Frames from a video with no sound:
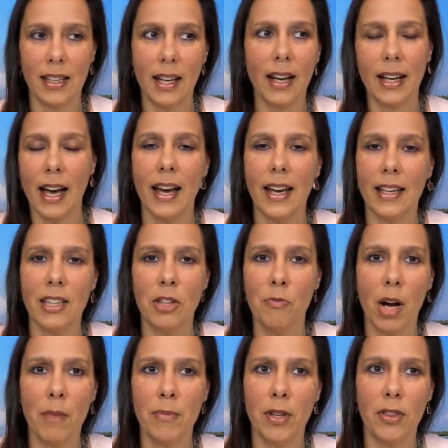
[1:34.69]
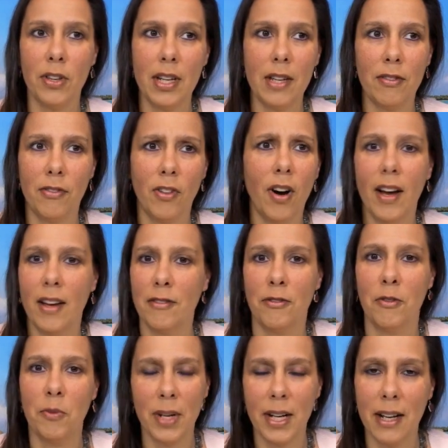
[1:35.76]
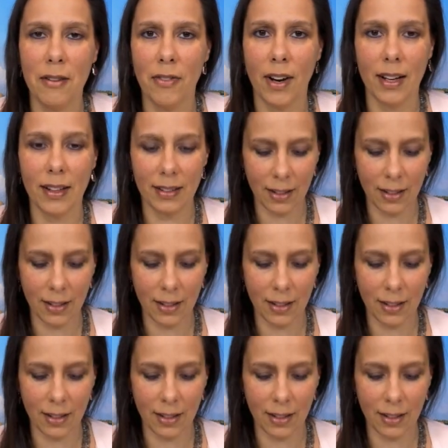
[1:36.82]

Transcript: Okay, you might be 35, whatever.